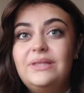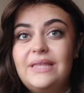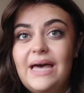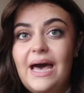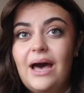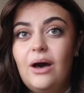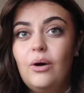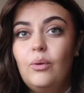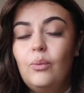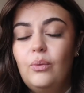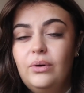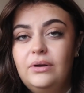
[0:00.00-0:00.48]

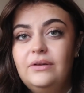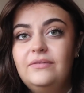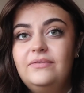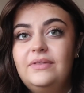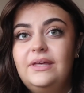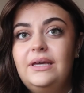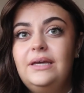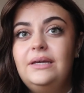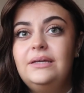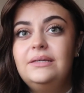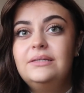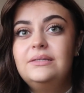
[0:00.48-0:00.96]
without one of
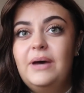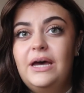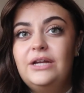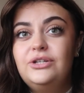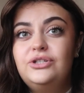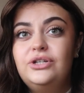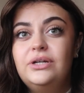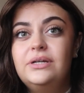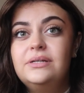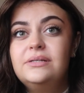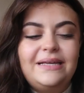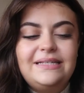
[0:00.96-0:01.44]
these
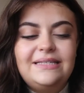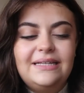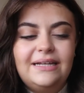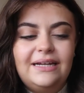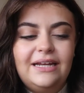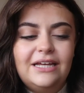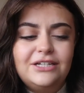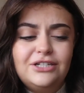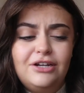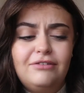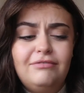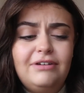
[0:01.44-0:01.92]
patches
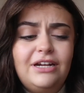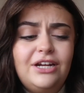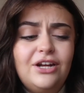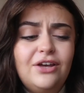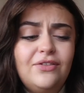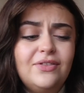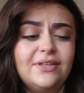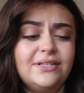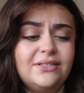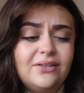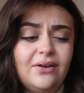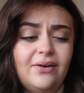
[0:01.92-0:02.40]
basically i don't really
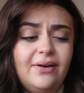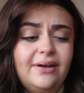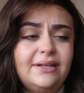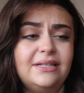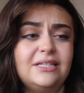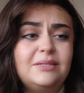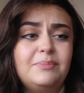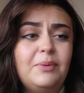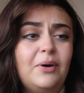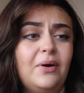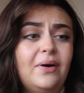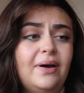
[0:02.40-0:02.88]
know the
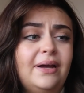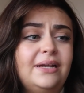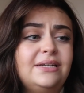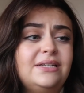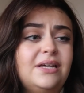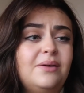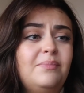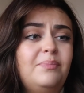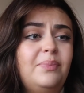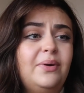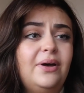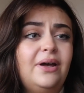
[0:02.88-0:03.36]
science behind
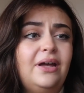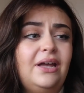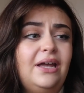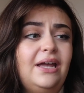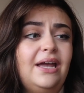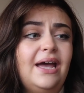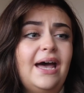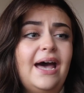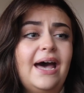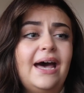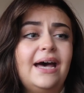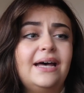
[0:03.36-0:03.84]
it but
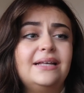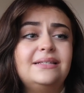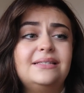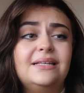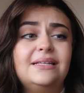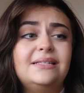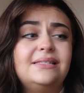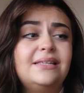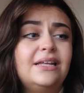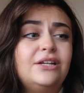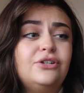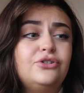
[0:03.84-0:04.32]
it has
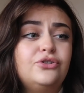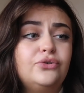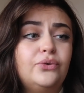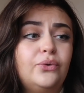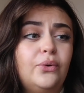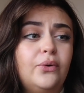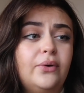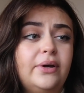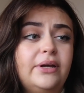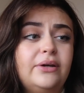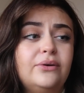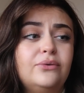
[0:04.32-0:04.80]

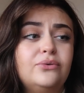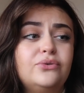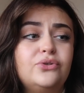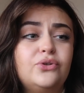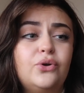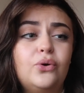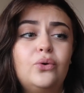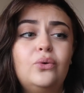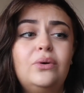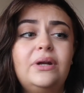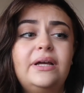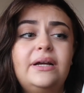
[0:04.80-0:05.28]
essential oils
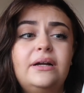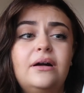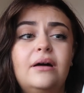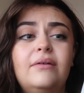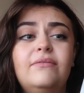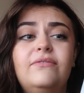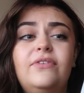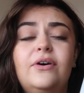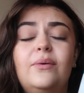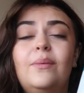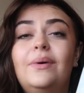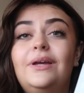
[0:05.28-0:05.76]
cooling
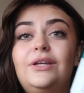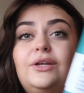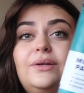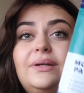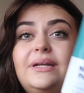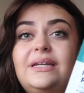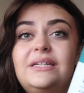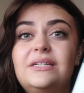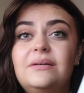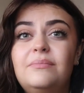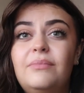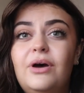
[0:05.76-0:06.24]
comfort where you
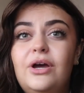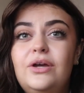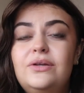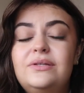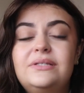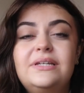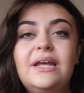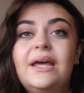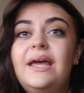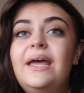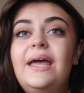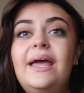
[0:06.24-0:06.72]
need it
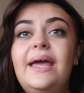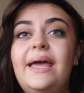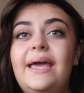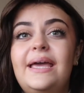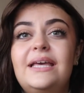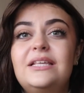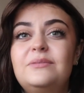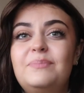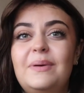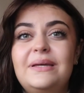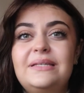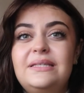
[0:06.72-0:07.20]
most
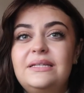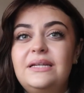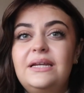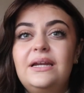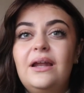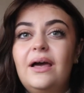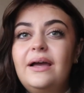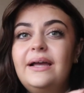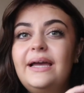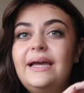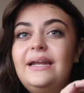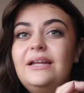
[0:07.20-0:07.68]
it is basically
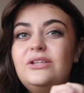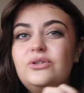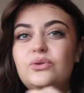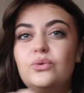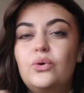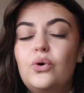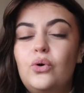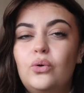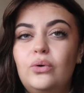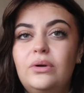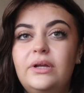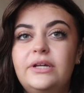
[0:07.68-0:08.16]
like a little
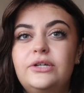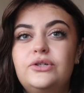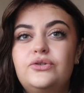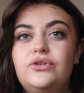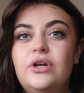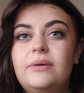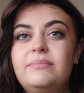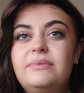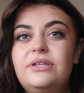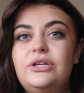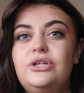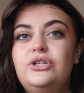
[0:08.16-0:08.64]
cooling
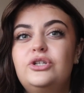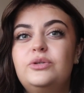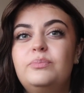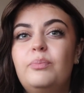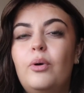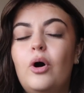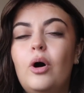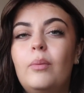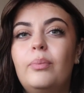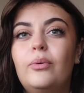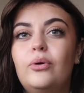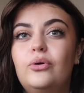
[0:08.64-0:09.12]
strip that you just
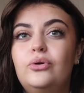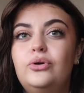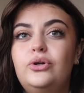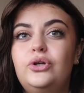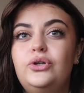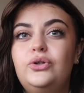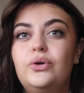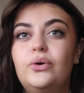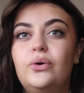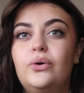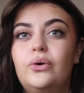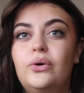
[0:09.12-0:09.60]
pop on
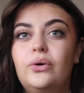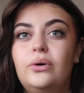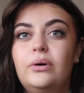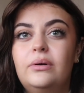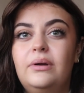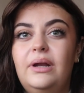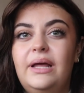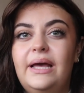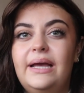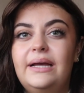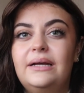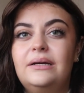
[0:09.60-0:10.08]
your
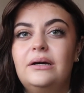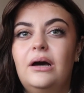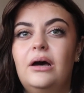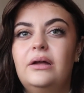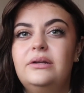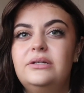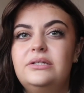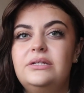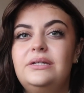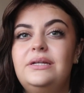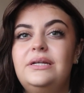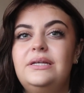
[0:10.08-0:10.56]
like like
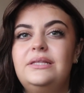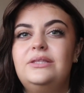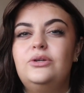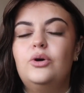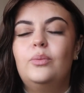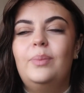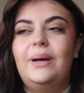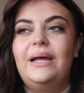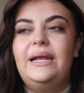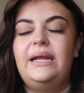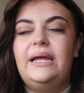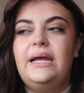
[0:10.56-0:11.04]
underneath
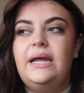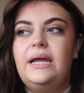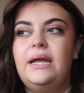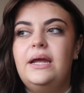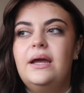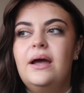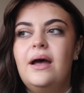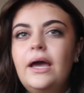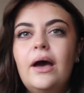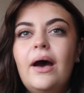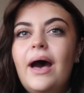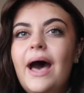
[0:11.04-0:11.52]
your
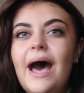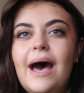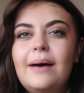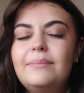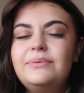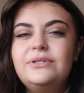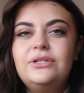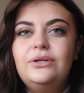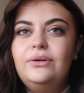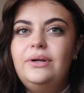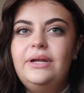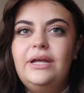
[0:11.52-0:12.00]
belly. They are
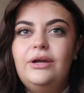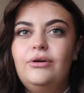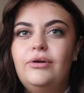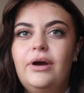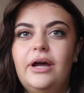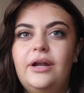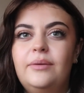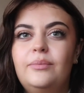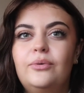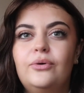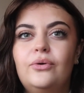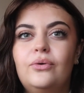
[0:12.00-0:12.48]
absolutely
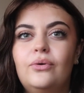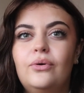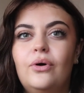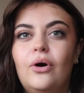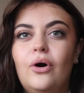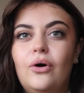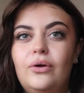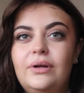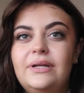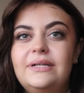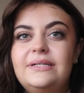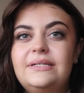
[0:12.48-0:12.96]
incredible,
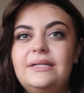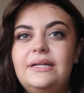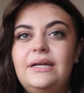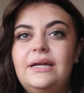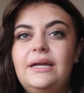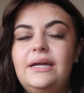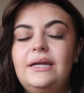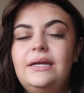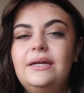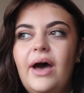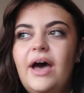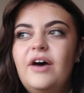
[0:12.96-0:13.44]

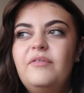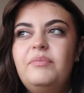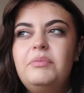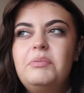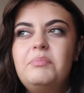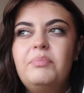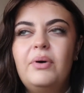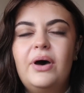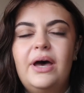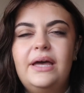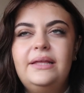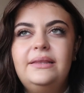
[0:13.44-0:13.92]
honestly. I have
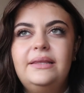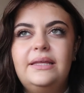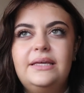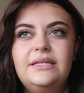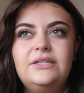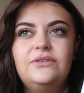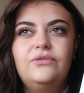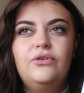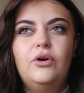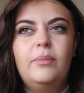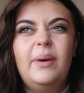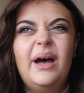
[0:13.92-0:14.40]
been buying
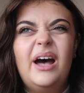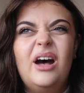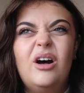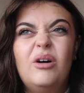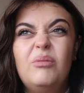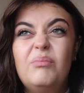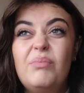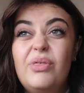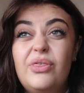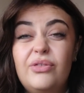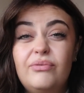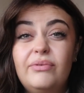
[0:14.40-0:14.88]
these for
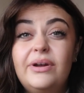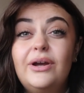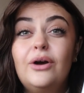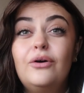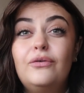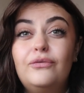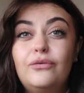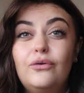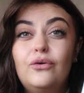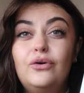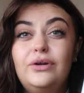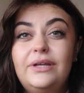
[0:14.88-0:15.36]
about three
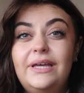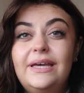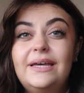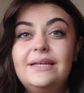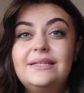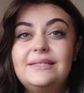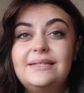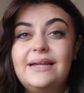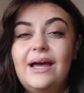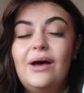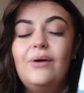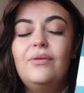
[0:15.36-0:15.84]
or four
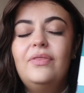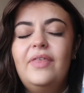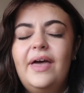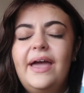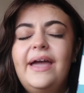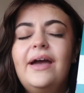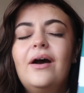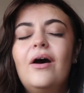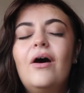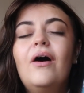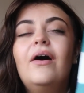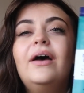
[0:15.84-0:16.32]
years now.
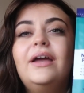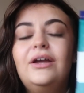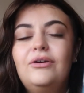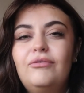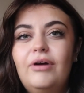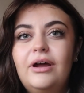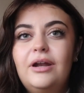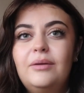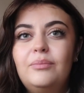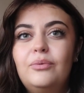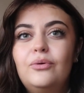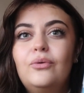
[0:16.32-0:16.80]
They are
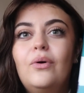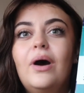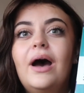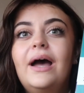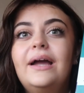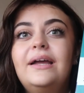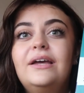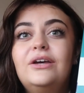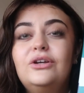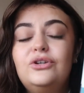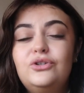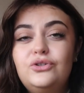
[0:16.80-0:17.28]
incredible.
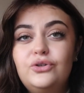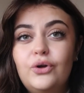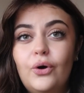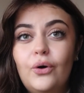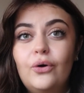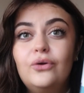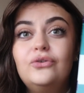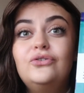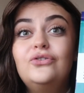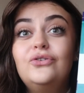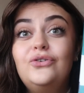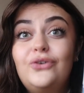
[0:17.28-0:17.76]
I could
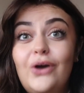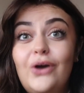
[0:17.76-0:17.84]
not